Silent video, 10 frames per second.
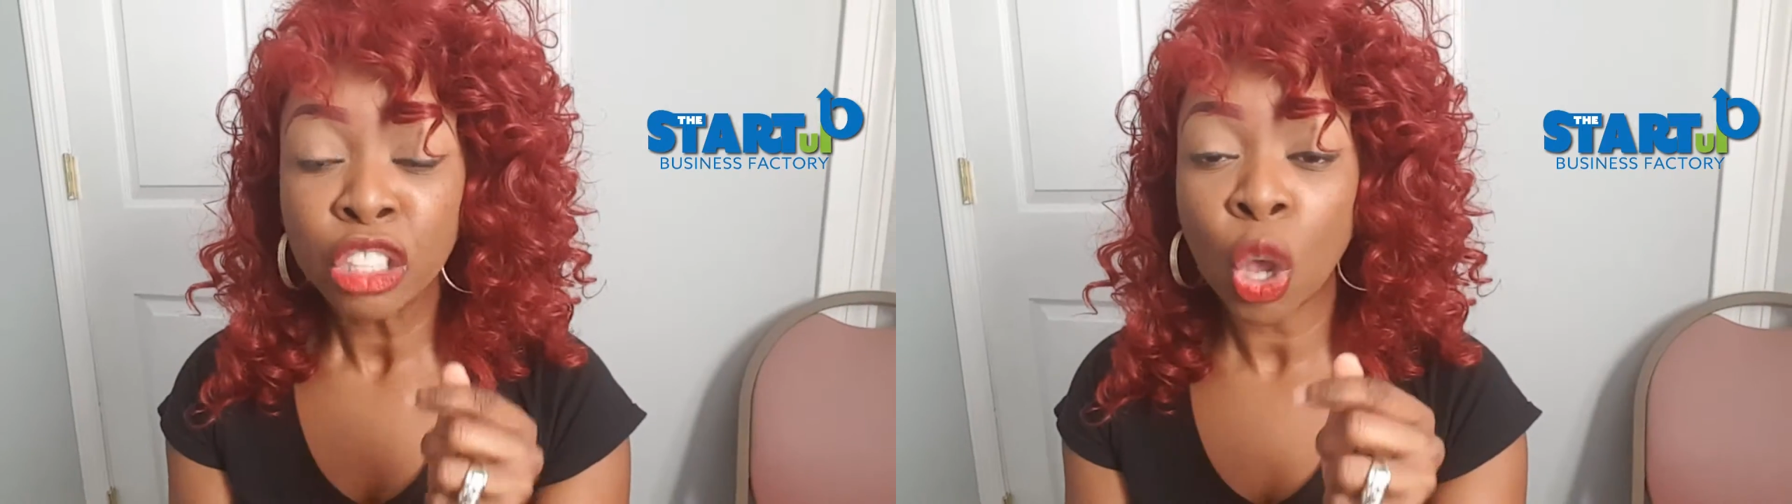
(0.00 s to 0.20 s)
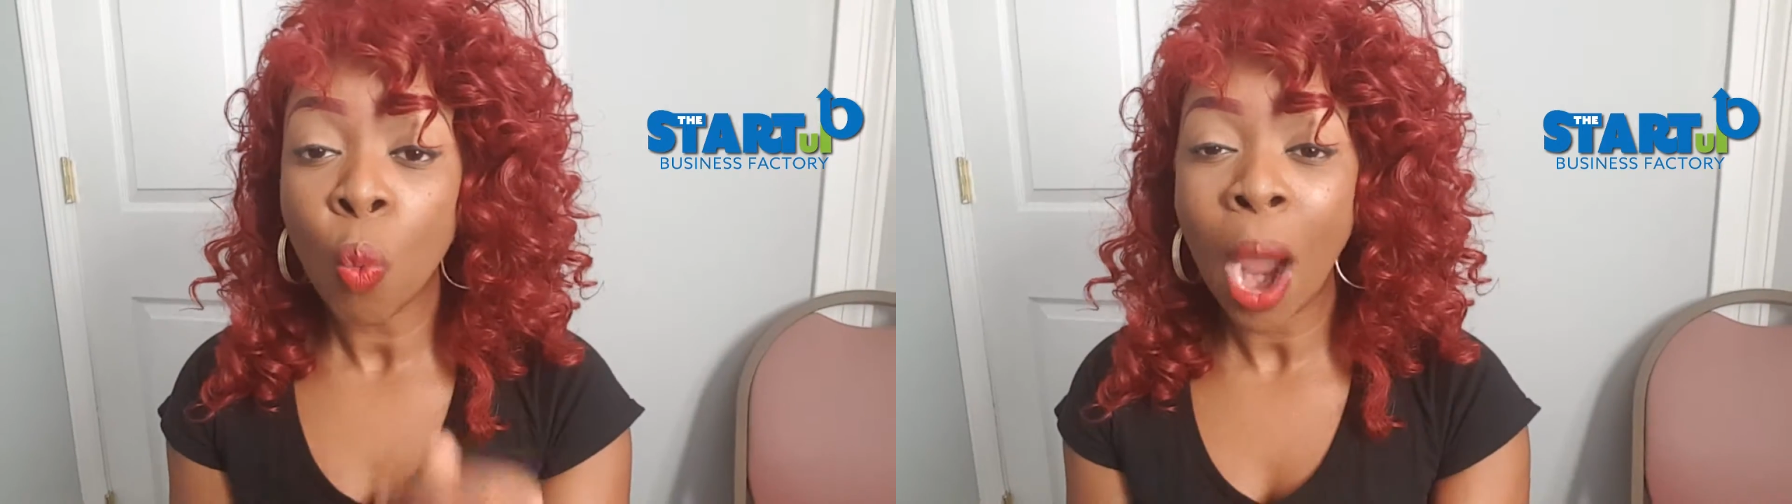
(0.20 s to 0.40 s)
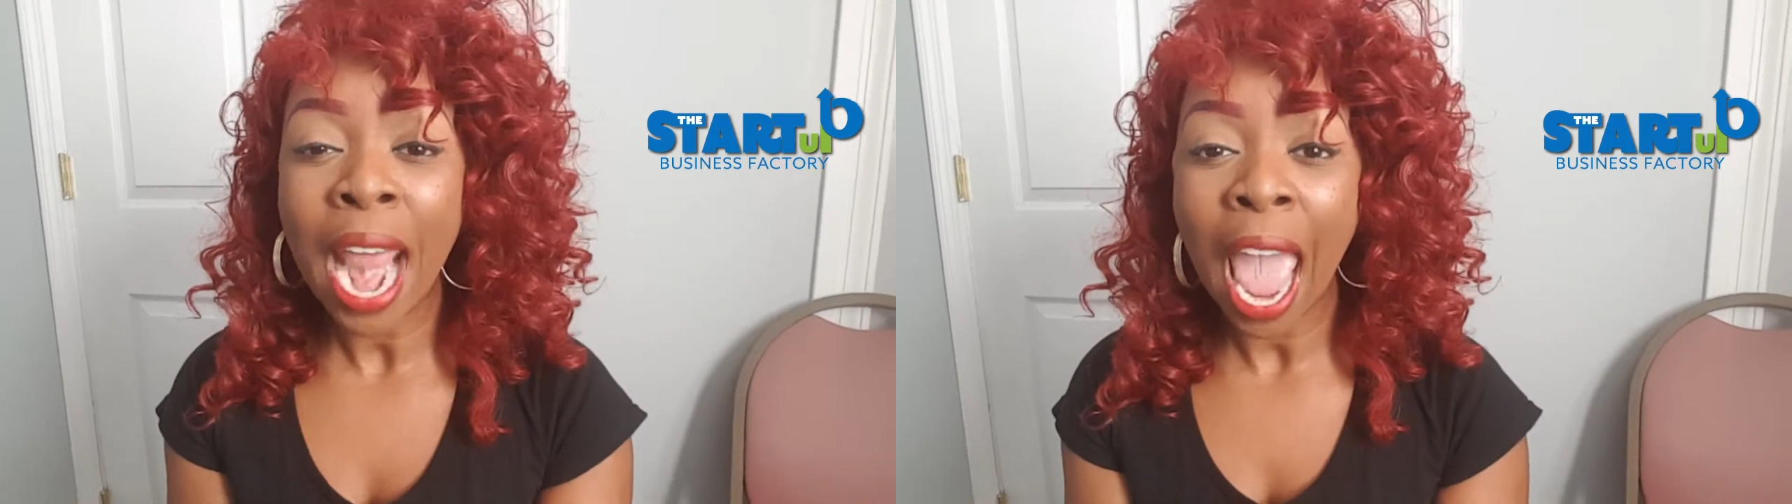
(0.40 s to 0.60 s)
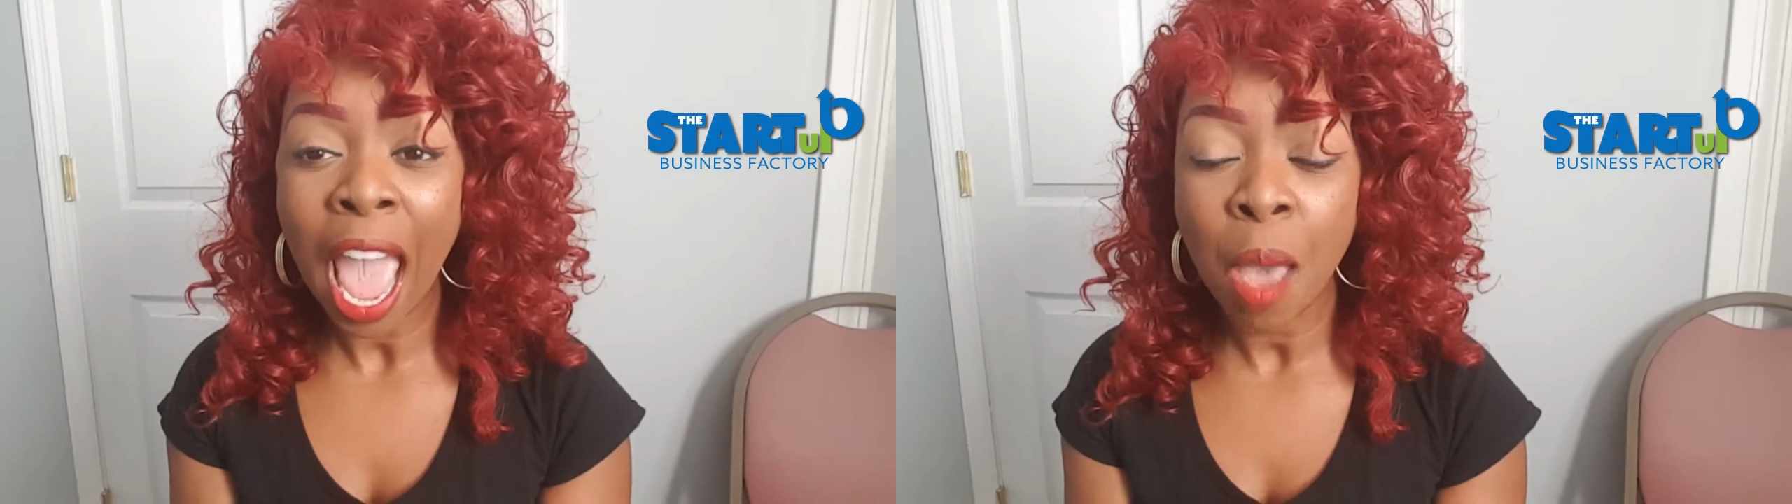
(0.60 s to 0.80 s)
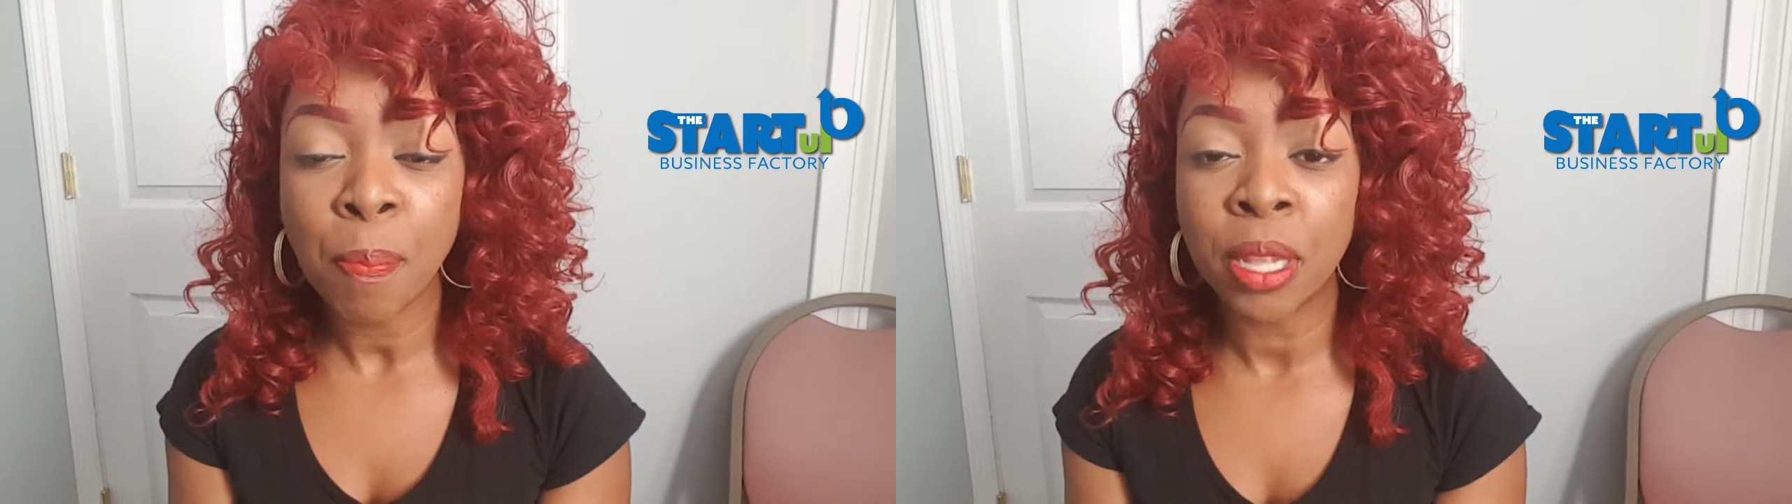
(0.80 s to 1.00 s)
So what
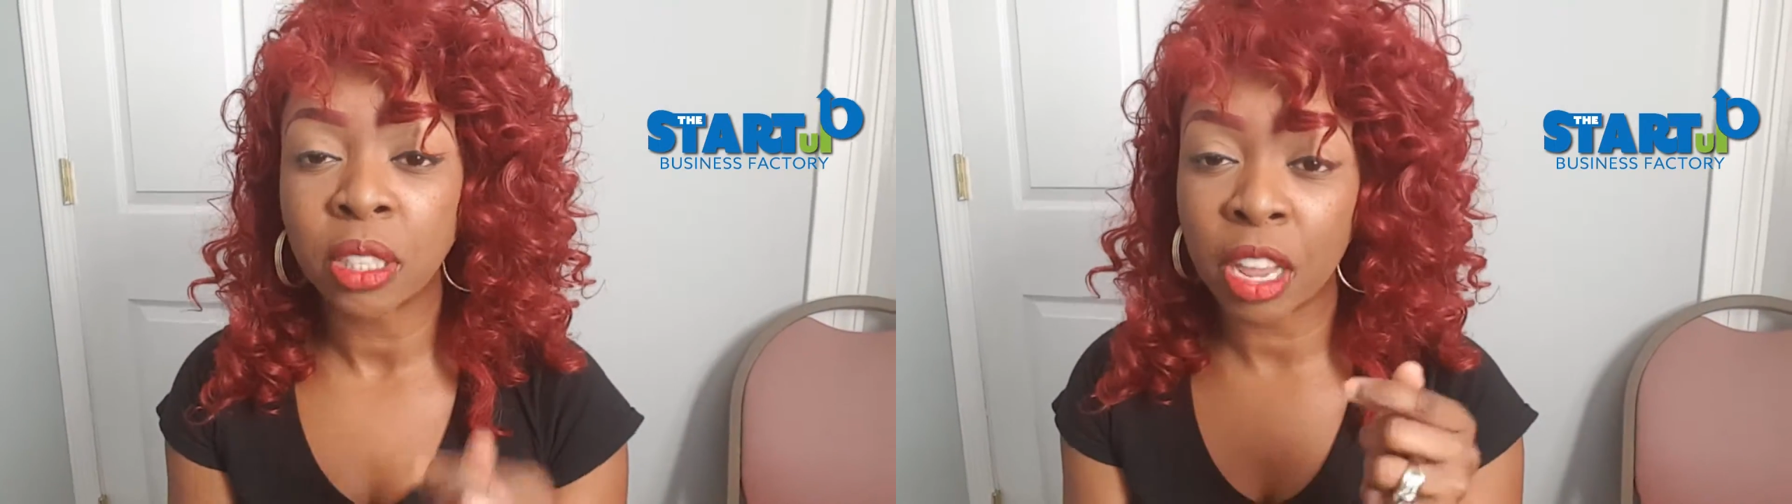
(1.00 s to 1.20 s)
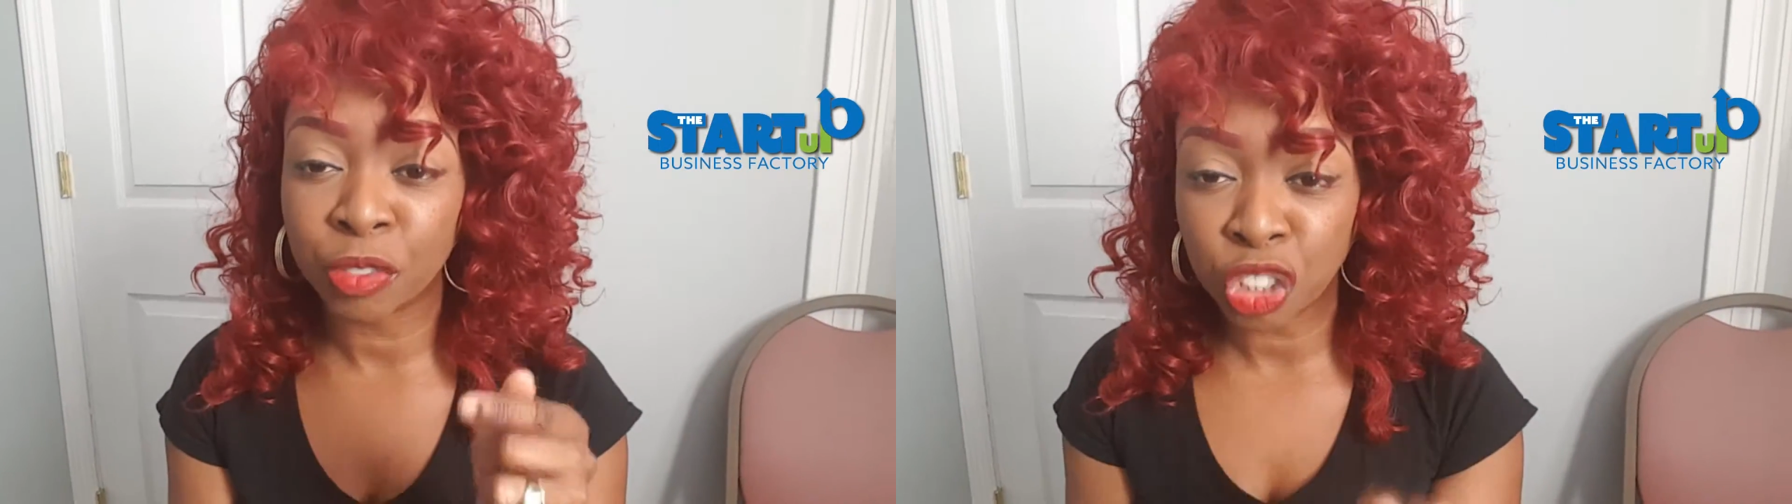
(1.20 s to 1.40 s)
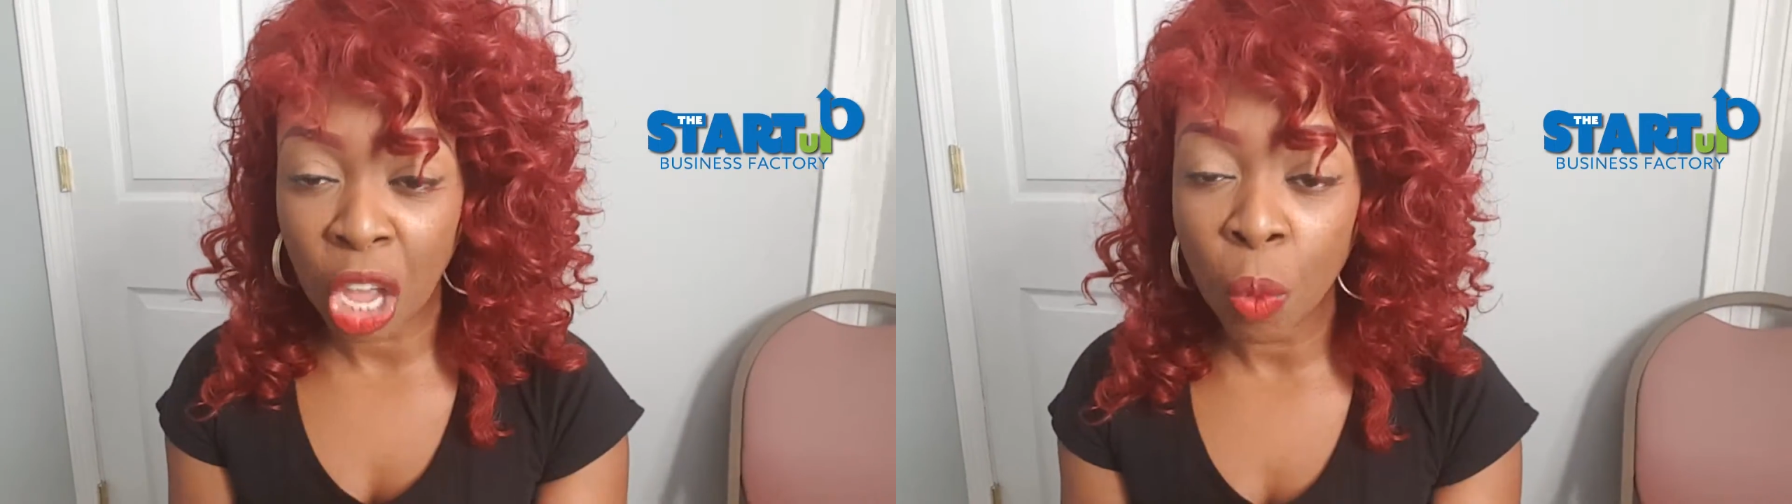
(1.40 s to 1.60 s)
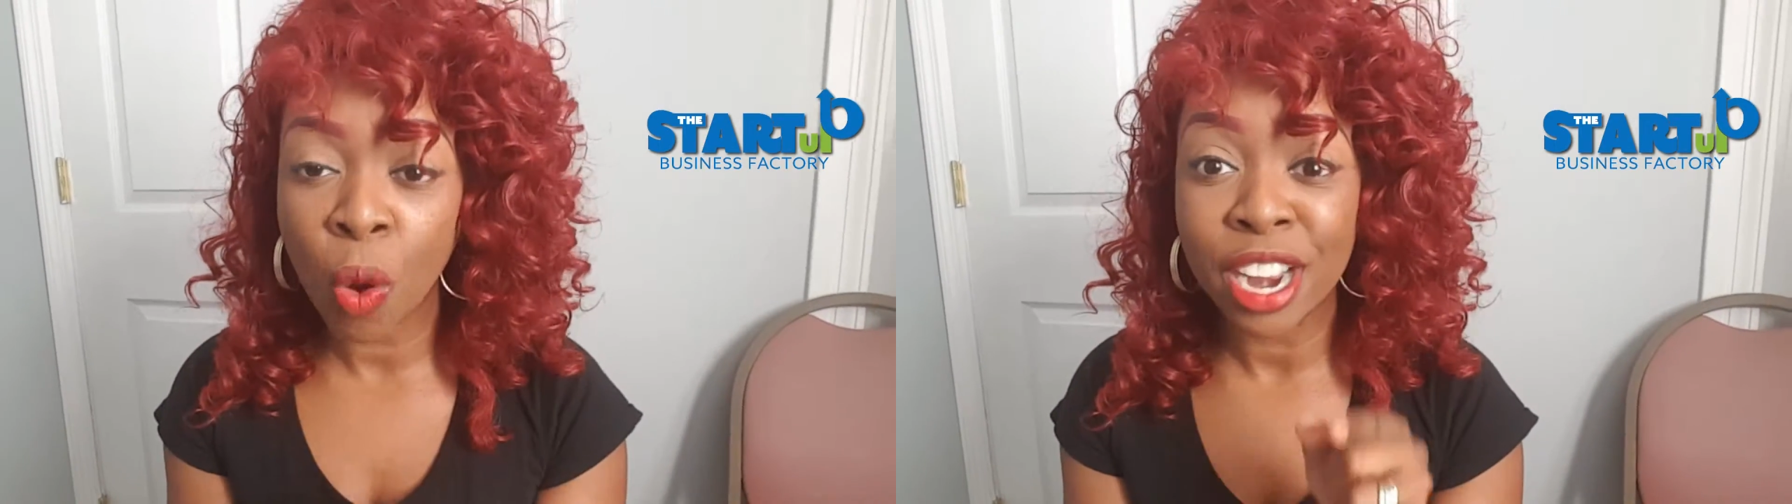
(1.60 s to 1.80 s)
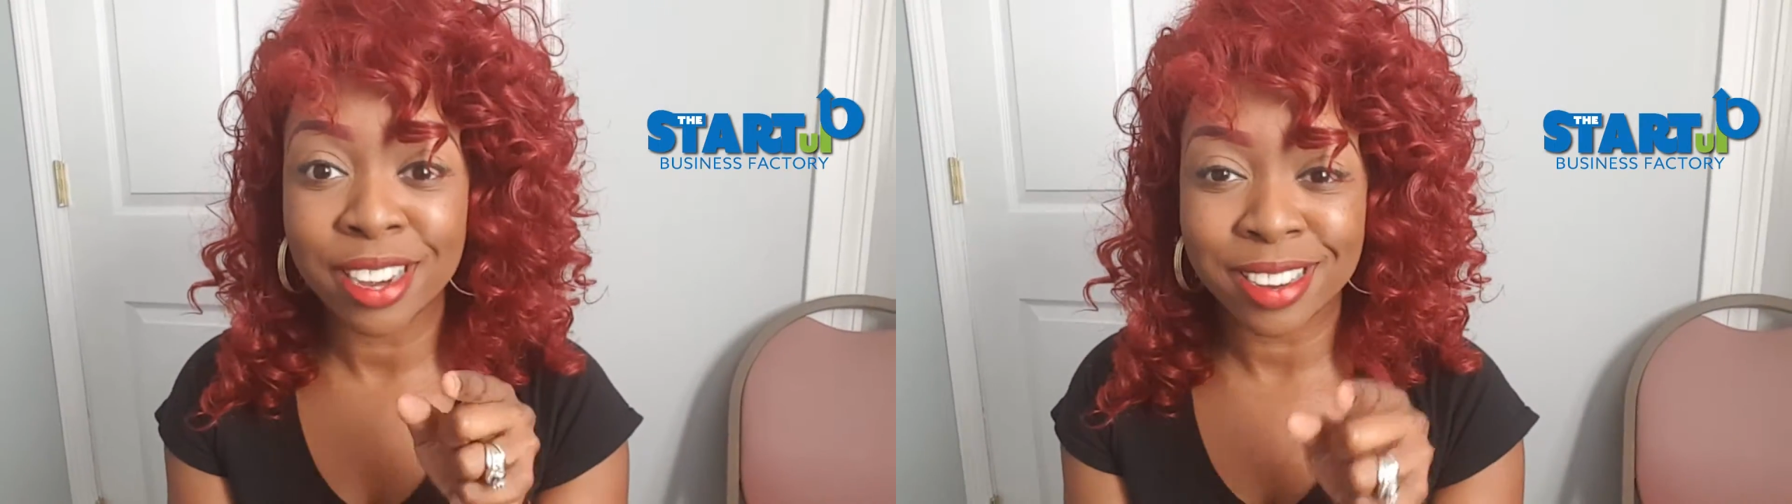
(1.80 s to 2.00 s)
happens if
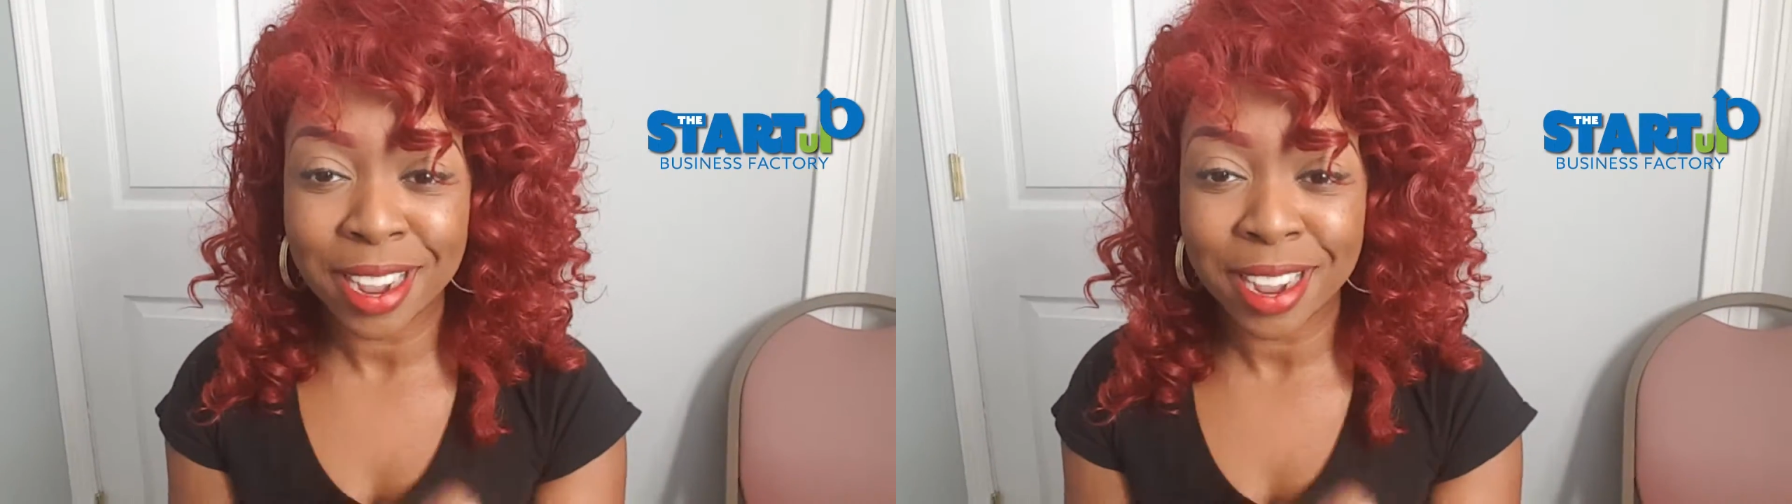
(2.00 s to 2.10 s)
someone